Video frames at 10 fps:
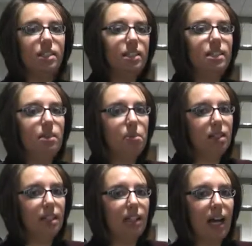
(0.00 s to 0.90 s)
tends to
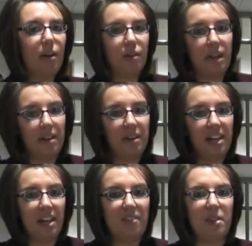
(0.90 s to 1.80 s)
be the louder
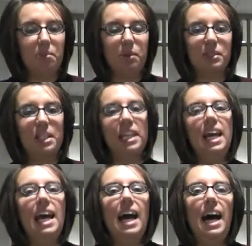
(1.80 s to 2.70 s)
area of the
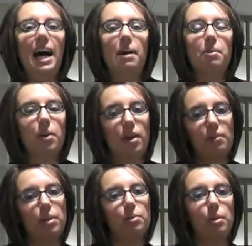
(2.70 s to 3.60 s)
building or
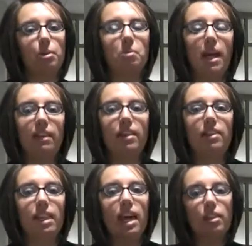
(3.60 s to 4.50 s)
of the room, and
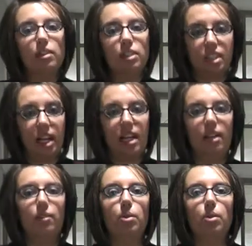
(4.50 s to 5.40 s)
then the other
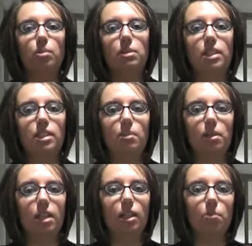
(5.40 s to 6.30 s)
side of the room tends to
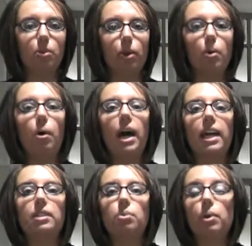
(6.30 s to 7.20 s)
be a little more
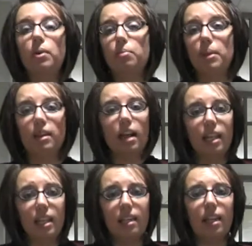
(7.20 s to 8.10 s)
quiet. We have been
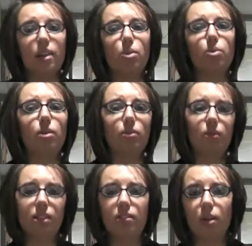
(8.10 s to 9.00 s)
lucky that through the
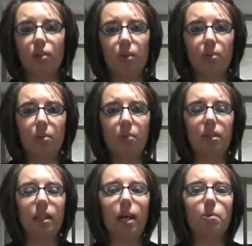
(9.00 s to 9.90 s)
Friends of the Greenwood
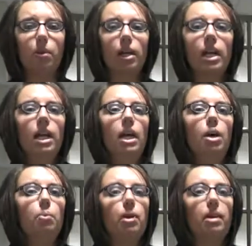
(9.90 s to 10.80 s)
Public Library,
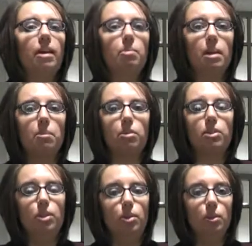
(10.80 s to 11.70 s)
we have been able
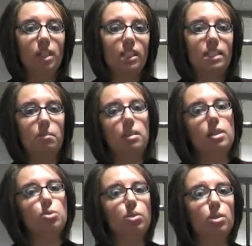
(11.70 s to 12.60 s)
to get some of
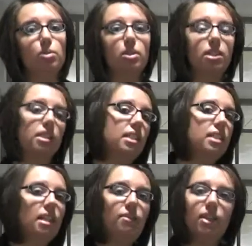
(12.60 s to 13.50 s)
these resources. The
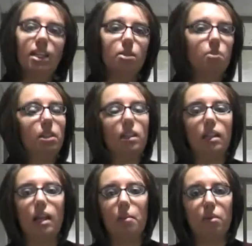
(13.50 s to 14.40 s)
TV has been in
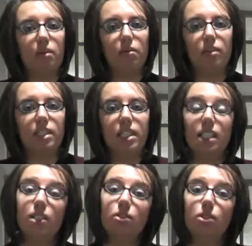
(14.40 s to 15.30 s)
the library for 10
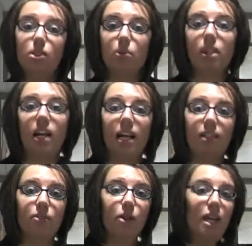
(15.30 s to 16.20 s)
years, so we
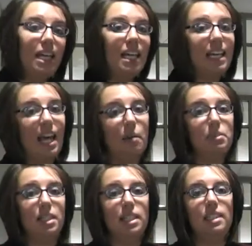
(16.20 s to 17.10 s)
kind of
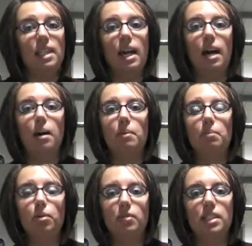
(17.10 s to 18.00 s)
kept it
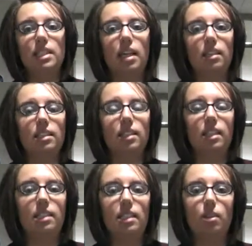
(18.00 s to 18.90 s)
and moved it down into
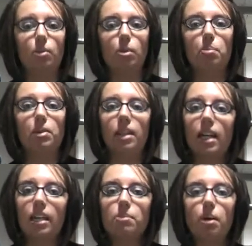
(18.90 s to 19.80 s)
the teen room, but the
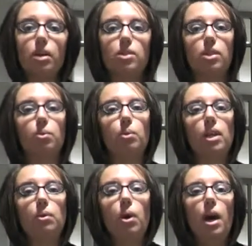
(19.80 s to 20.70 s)
Xbox and the
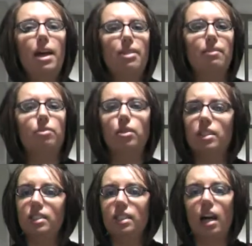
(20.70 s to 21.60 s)
Wii, the
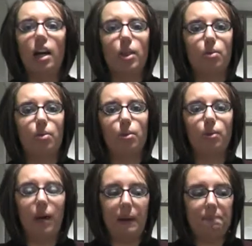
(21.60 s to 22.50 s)
Friends got through